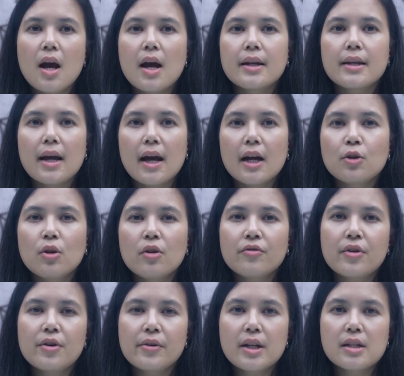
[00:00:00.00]
The annual
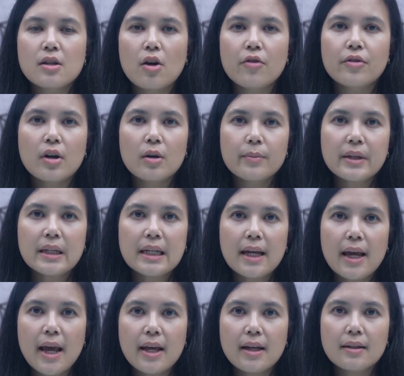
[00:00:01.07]
variance of company
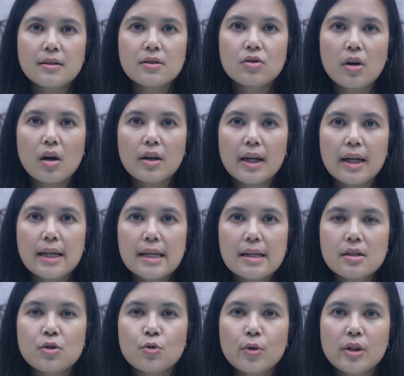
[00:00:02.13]
A stock
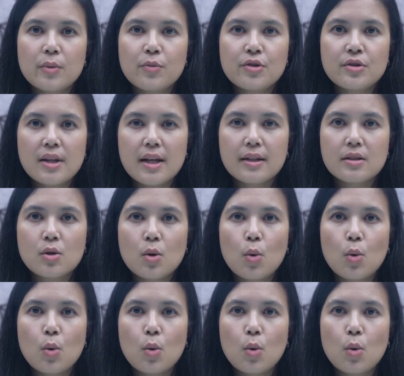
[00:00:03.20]
is 20%,